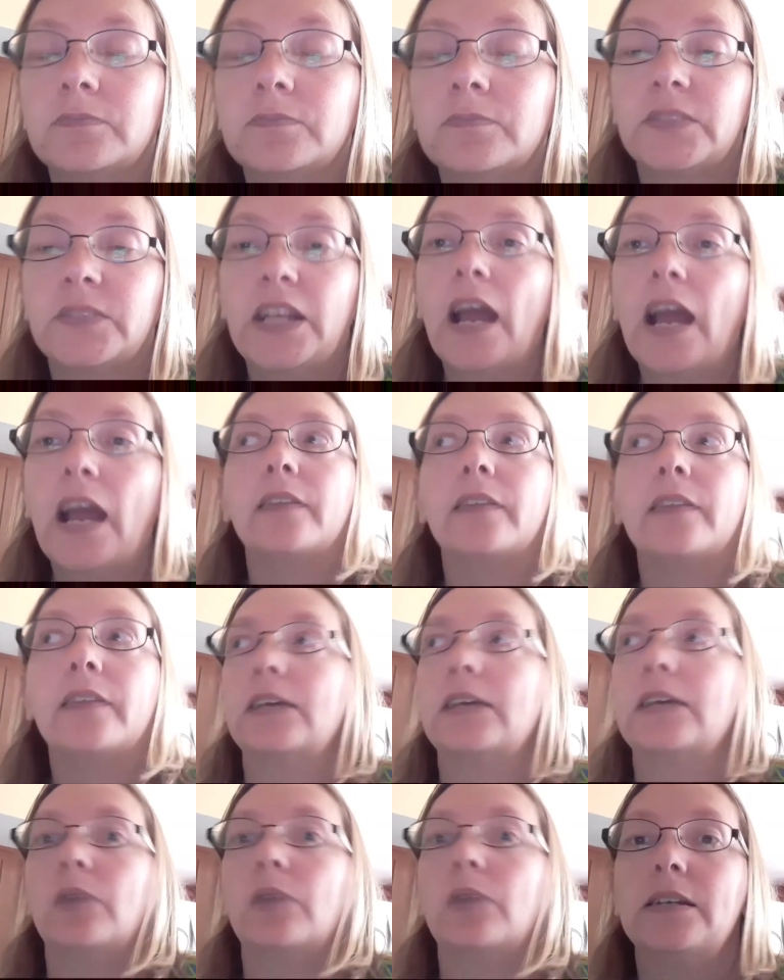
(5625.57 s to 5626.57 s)
Yeah, that's
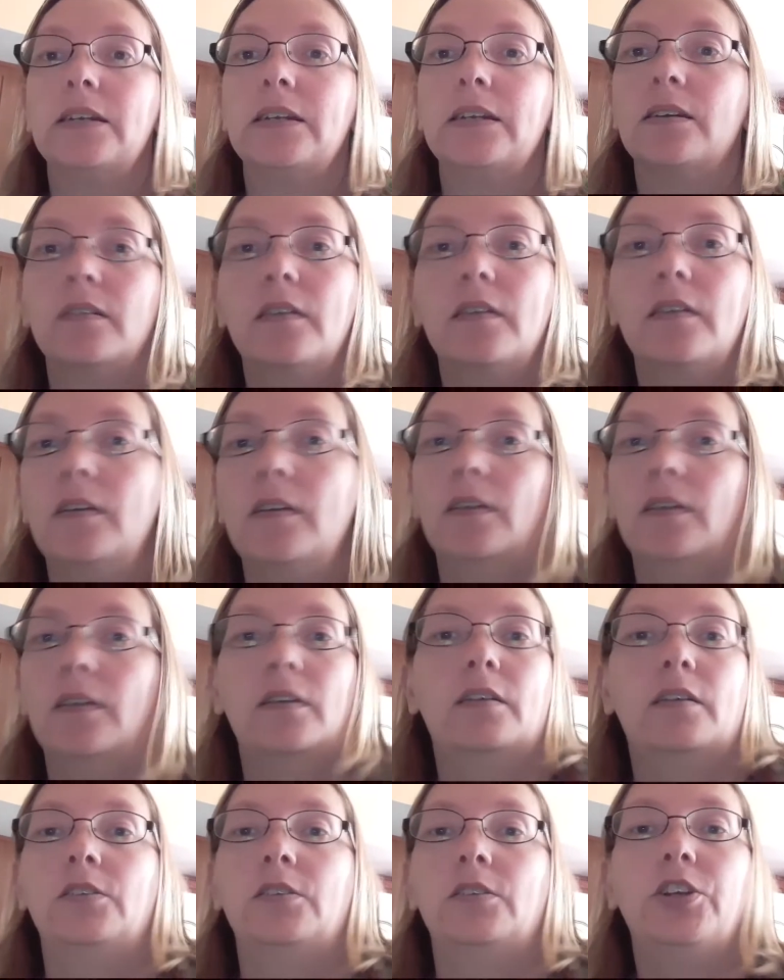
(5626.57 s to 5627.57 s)
why,
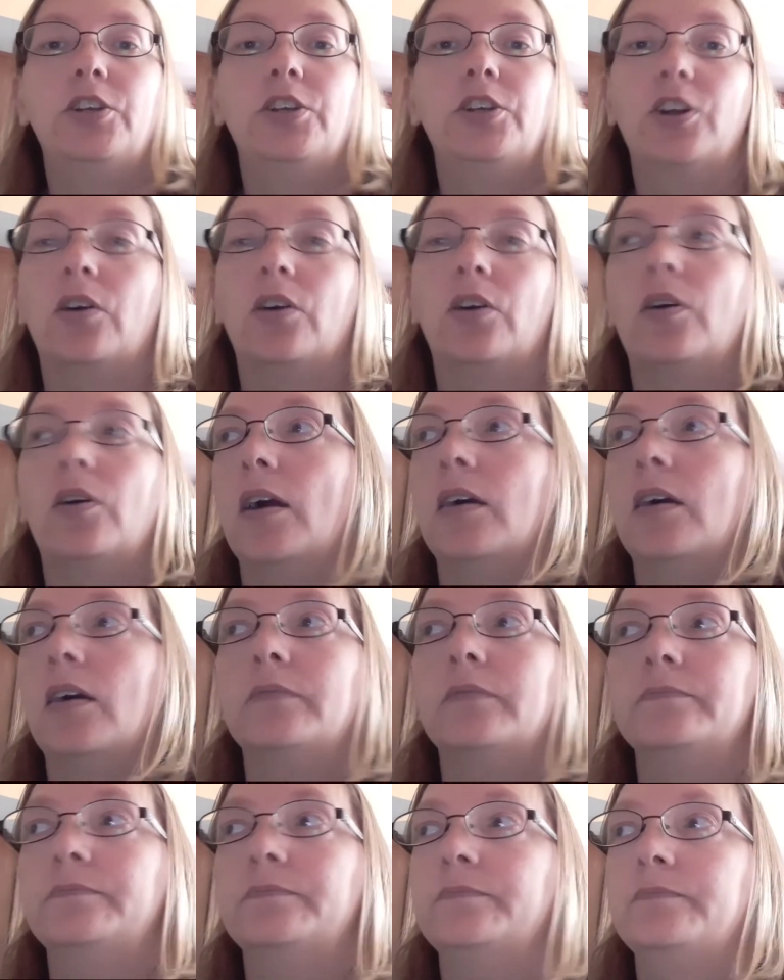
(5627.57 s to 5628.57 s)
you know,
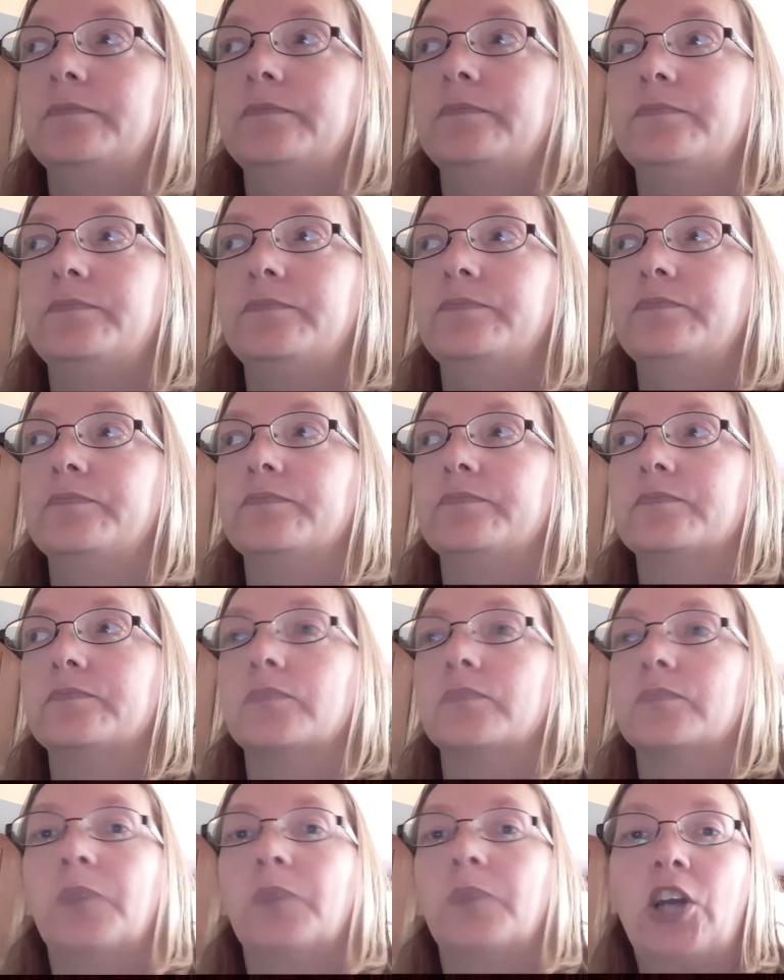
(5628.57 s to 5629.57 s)

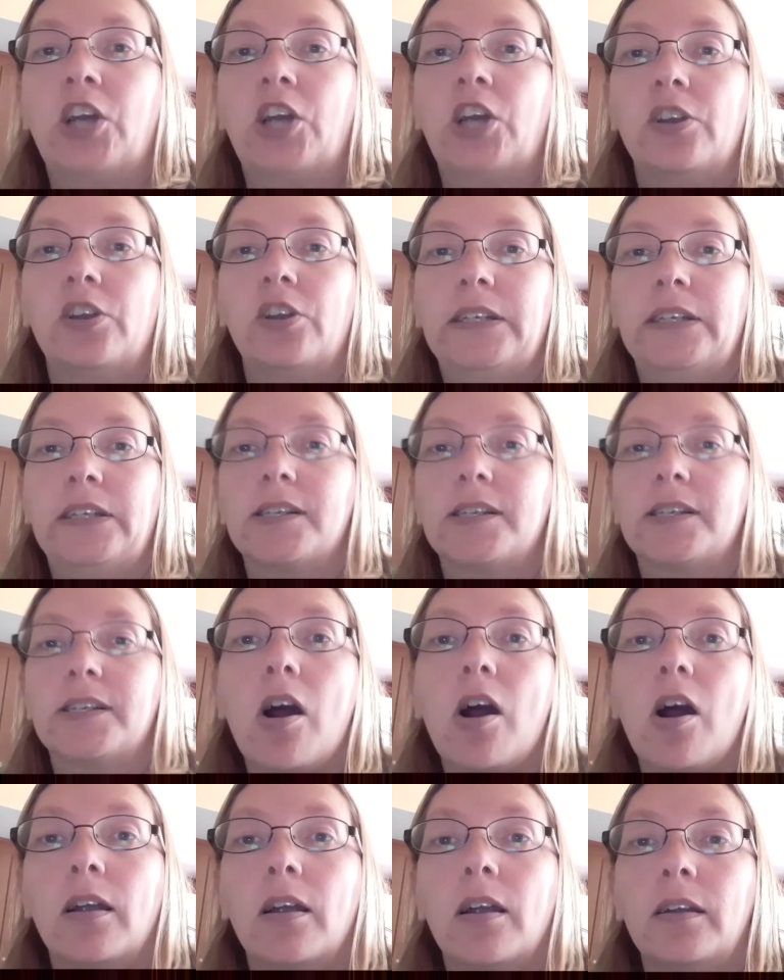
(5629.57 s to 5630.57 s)
my daughter needs a
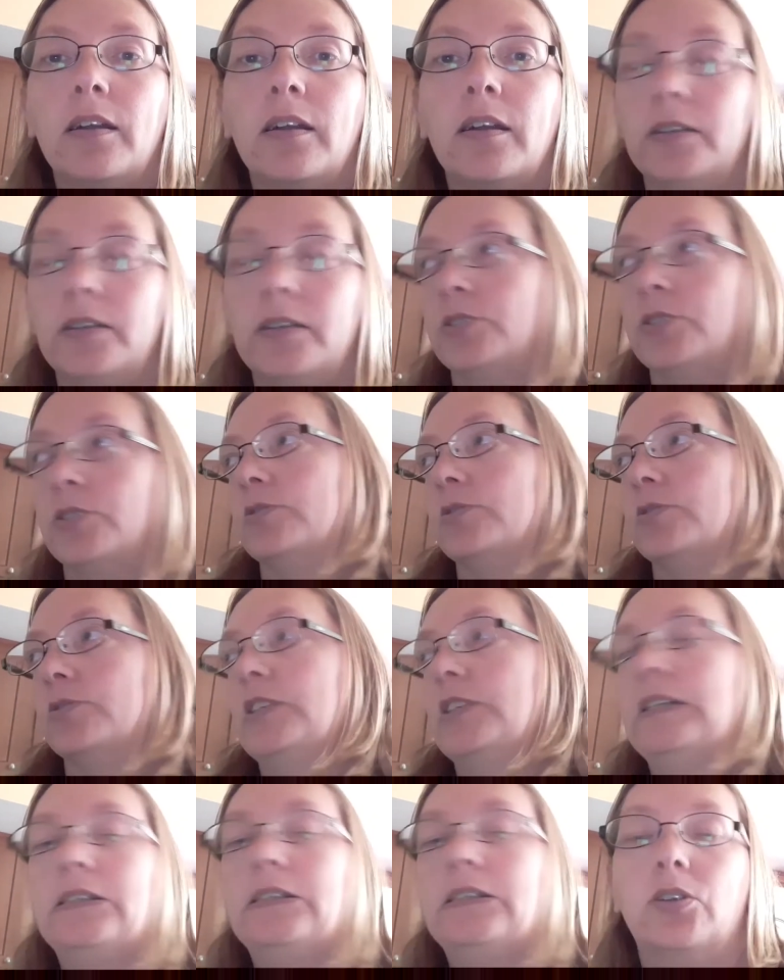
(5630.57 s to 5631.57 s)
car and she
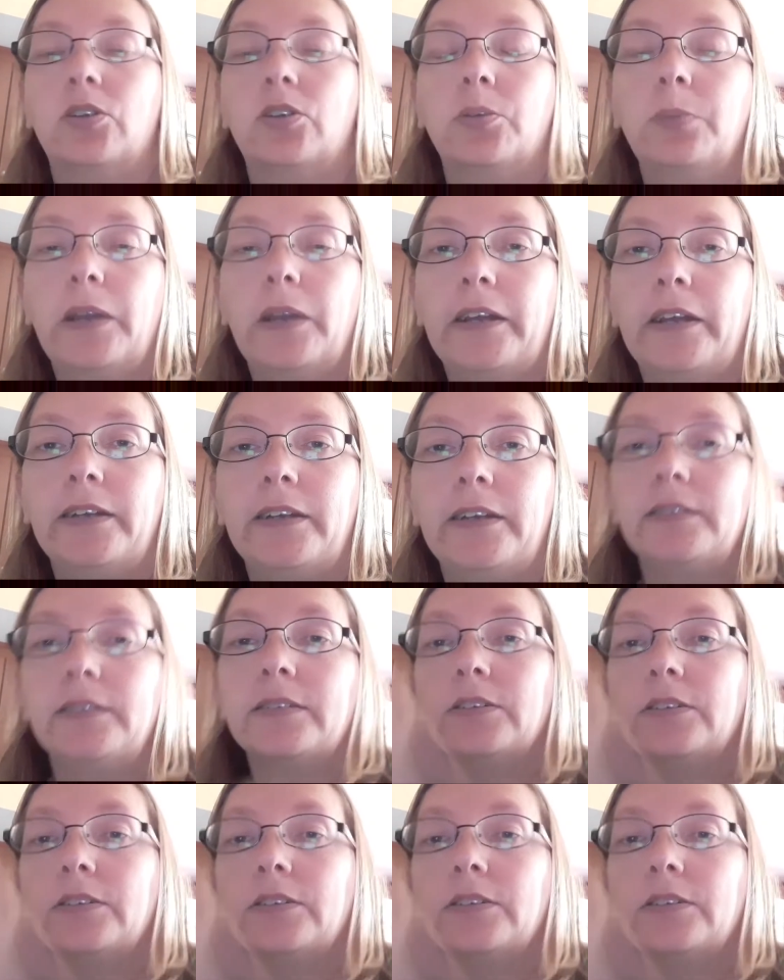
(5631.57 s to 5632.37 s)
needs her own place.